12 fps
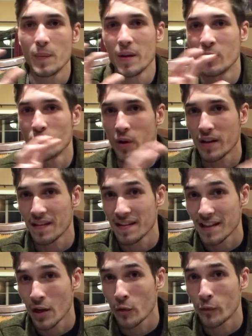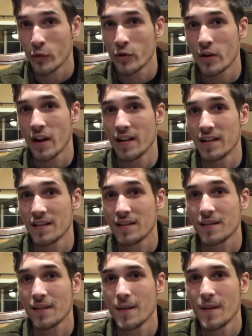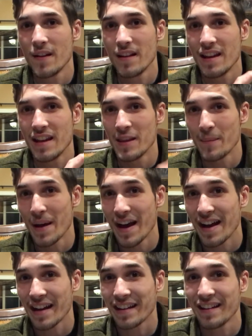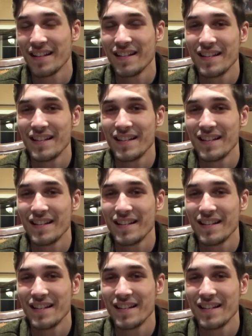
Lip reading: been running the sound for you guys in the back,